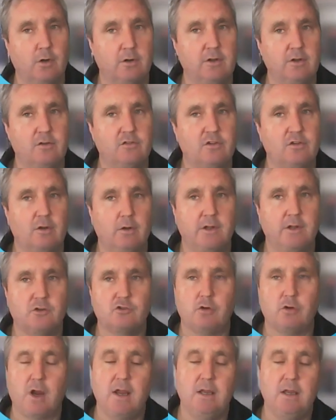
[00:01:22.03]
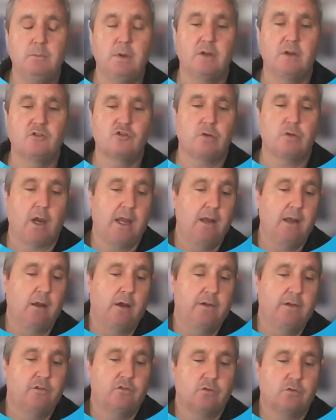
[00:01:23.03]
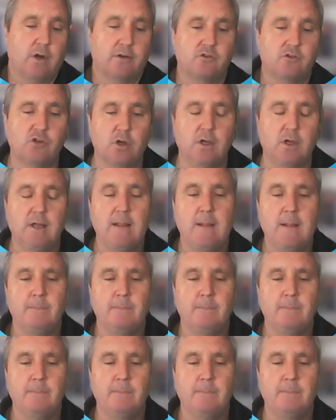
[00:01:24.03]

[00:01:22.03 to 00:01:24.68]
not necessarily a train, but a tree-like structure.